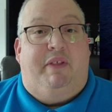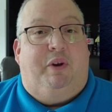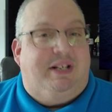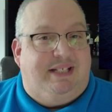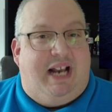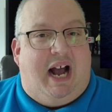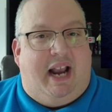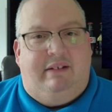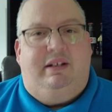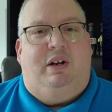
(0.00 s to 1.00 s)
mother has
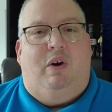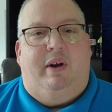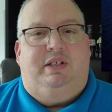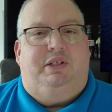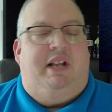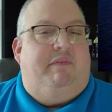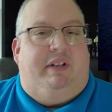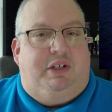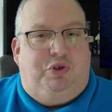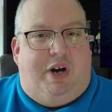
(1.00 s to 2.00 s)
died. It's
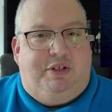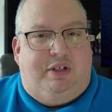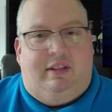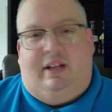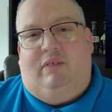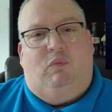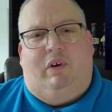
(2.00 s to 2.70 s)
definitely a tragic thing,